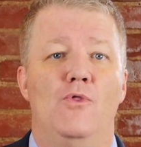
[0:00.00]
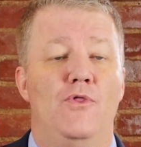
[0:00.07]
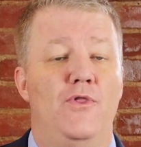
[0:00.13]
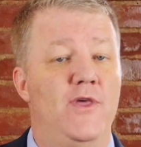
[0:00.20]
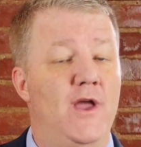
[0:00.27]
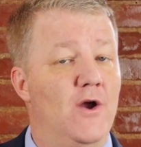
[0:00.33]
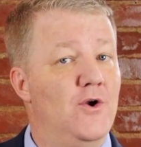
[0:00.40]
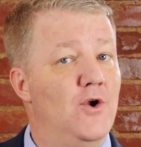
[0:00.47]

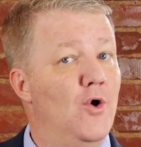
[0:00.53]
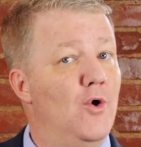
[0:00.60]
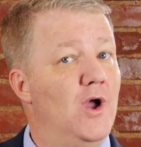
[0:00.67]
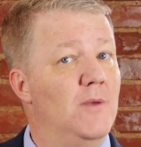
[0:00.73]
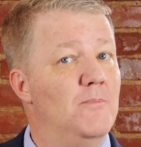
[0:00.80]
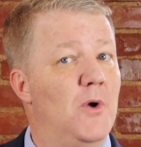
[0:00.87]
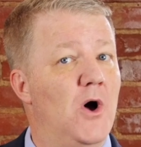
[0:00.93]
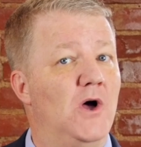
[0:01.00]
their
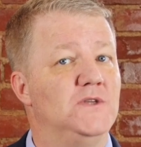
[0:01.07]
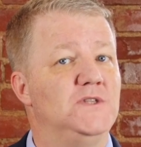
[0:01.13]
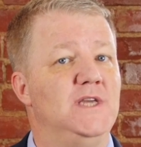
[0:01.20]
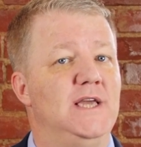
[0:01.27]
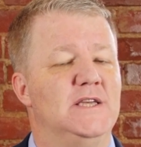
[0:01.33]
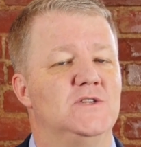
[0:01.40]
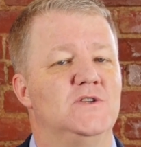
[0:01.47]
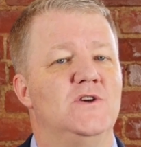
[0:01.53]
no-gun policy
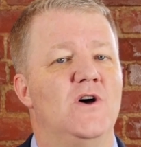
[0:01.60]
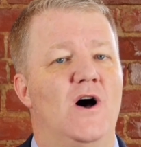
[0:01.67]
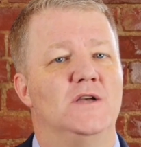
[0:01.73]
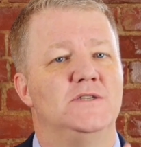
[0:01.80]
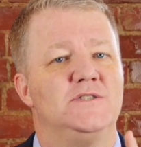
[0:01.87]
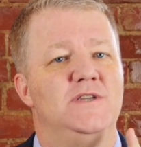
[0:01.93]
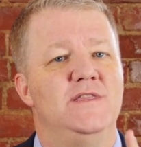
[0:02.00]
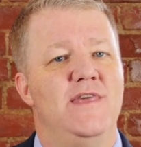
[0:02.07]
is
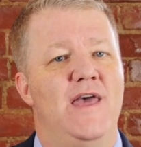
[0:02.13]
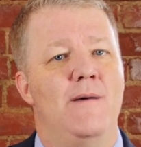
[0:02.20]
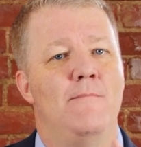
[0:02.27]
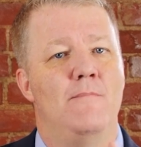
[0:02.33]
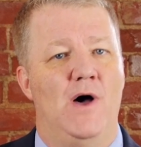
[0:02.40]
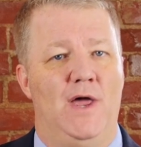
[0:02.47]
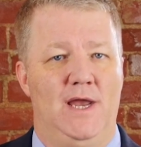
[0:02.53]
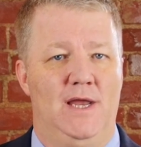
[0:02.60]
costing them
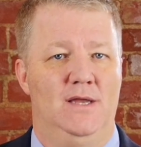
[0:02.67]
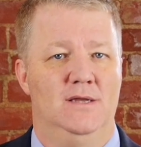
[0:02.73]
money.